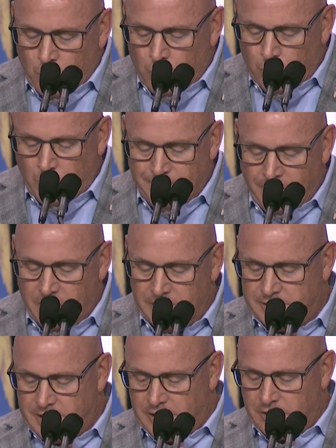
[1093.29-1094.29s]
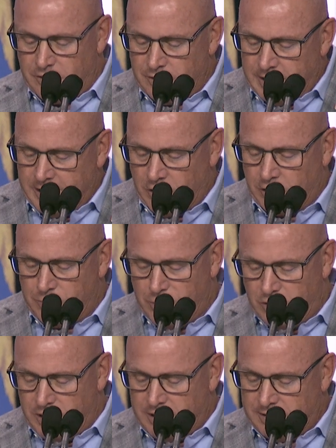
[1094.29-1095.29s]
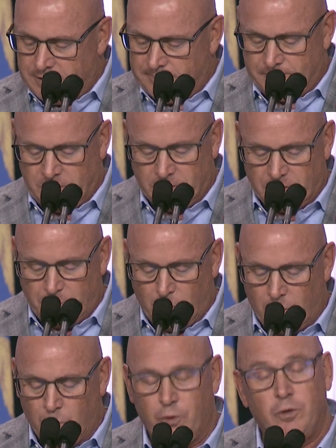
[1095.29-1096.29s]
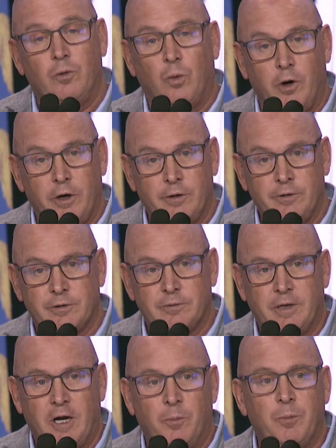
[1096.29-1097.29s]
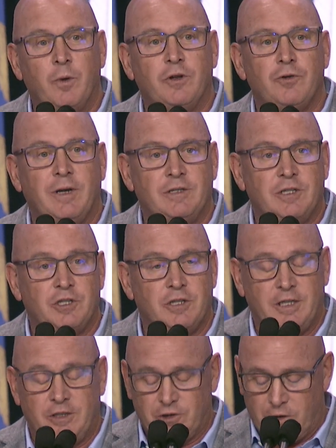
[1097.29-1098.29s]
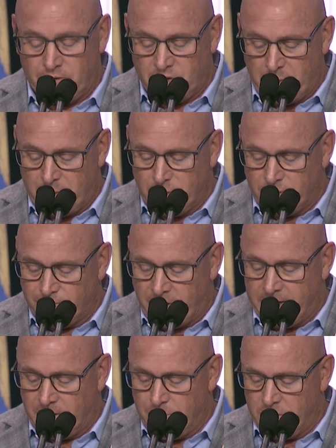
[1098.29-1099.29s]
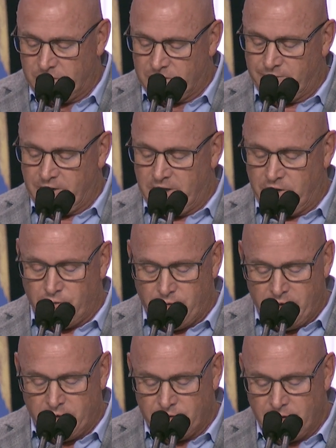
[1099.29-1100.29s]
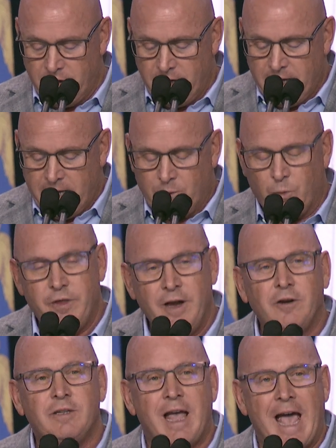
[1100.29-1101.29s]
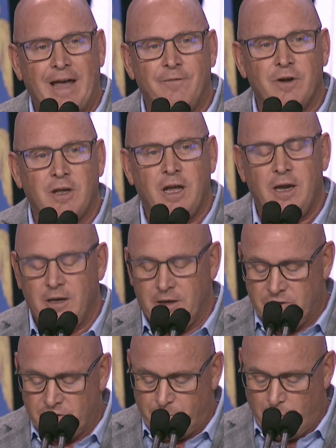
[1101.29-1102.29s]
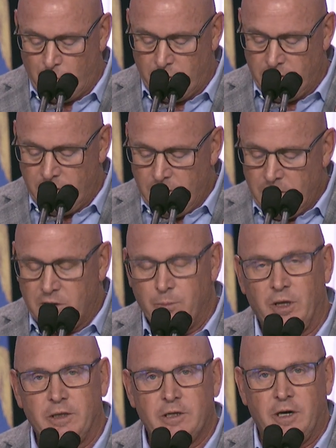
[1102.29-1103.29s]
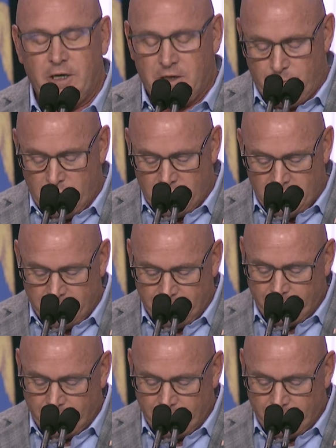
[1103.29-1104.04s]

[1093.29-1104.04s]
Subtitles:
we volunteer in our communities to support wounded warriors, help with transitioning service members find civilian careers, and we're there to advocate and support the military community.